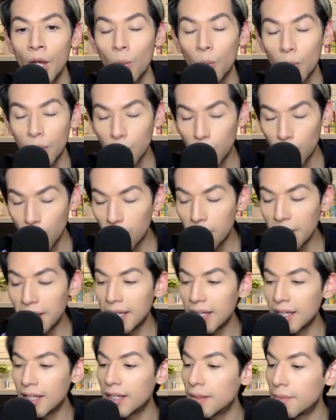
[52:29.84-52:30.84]
We will
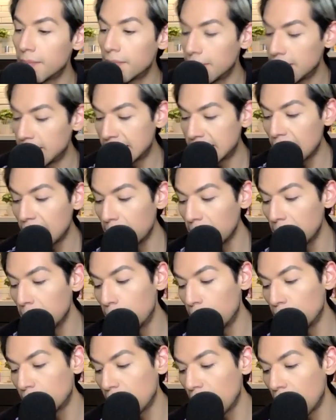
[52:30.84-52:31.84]
be skipping
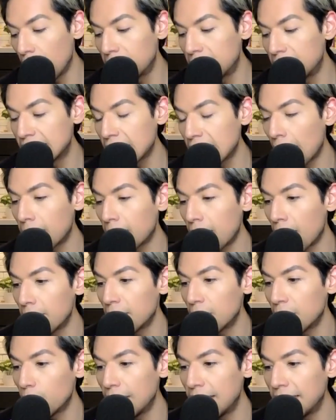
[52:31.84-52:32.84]
book club this
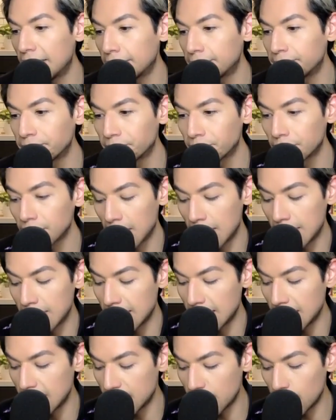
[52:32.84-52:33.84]
upcoming week because
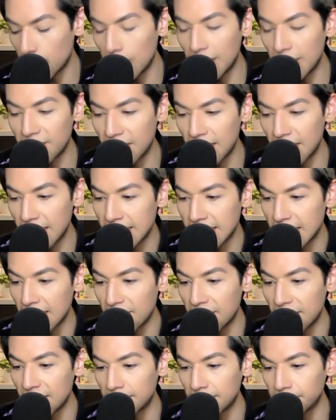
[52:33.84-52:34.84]
it is the week of
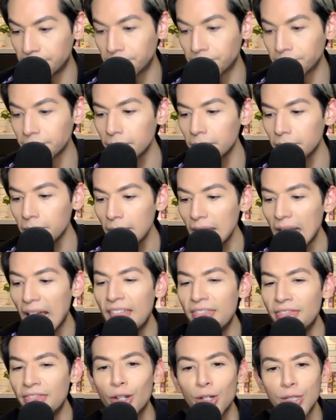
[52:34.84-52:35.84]
Thanksgiving.
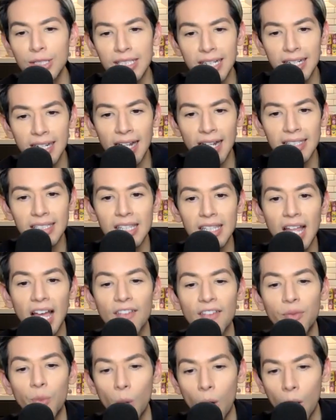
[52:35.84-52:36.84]
And Thursday night's
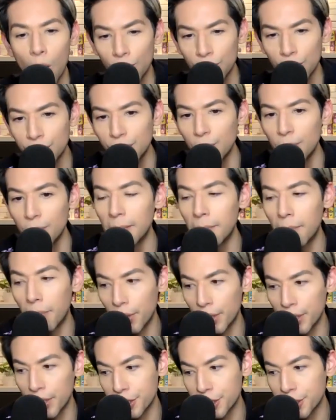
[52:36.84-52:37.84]
live will also be
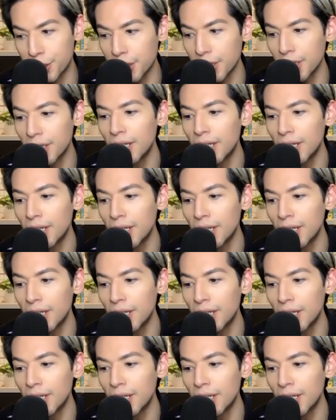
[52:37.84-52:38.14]
pushed